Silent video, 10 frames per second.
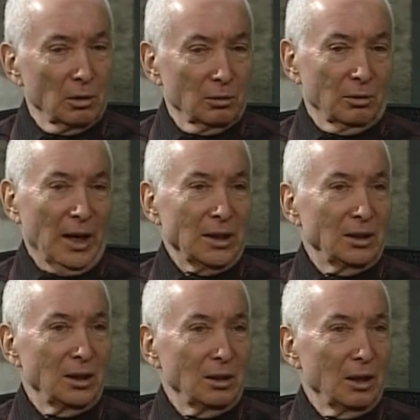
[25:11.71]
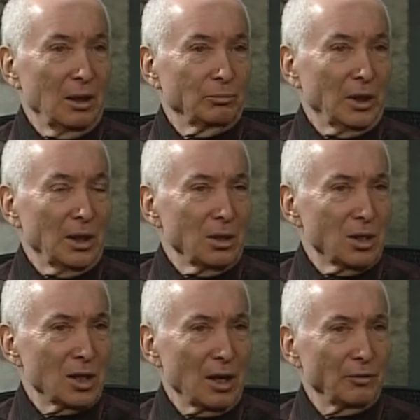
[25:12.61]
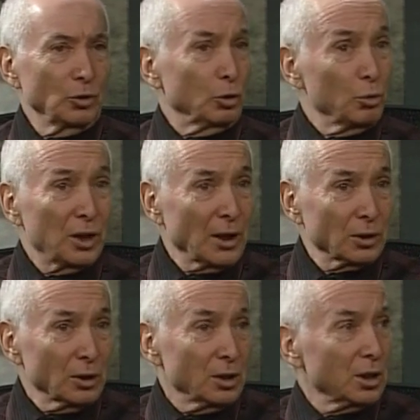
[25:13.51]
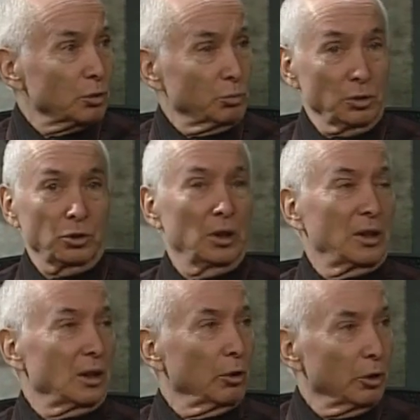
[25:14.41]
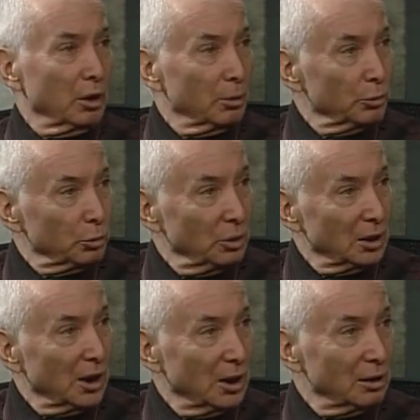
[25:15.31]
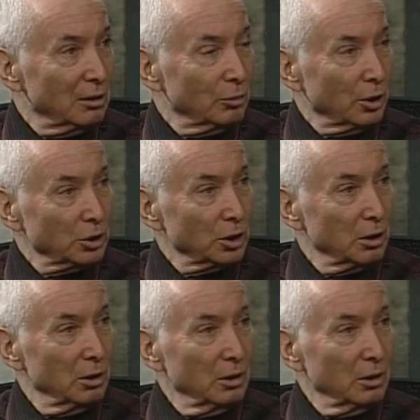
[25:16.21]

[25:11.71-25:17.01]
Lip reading: 1987, 2006, there's nothing going on between Canada and Russia.